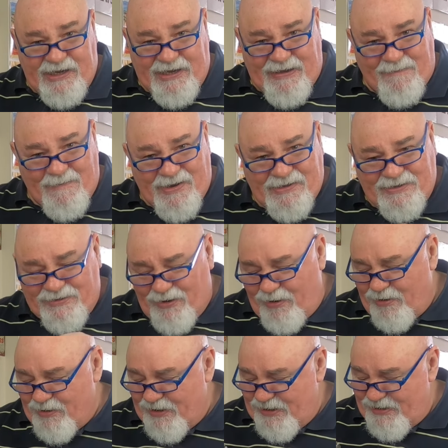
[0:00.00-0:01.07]
get my
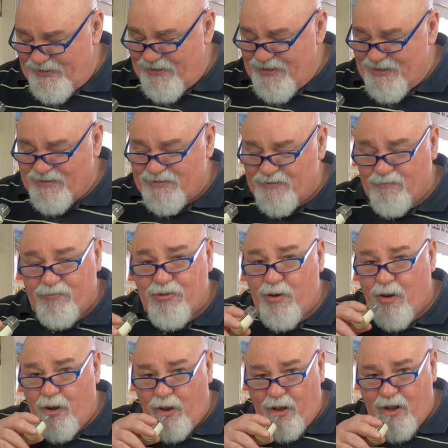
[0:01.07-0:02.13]
tongue in this
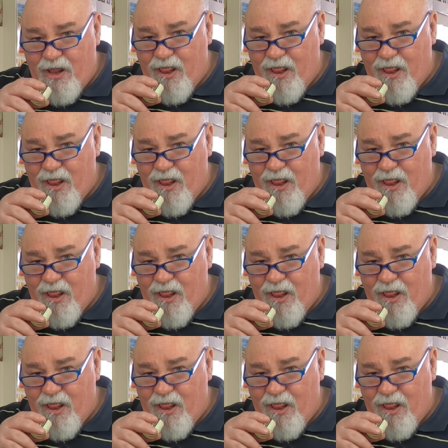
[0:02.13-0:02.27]
bottle.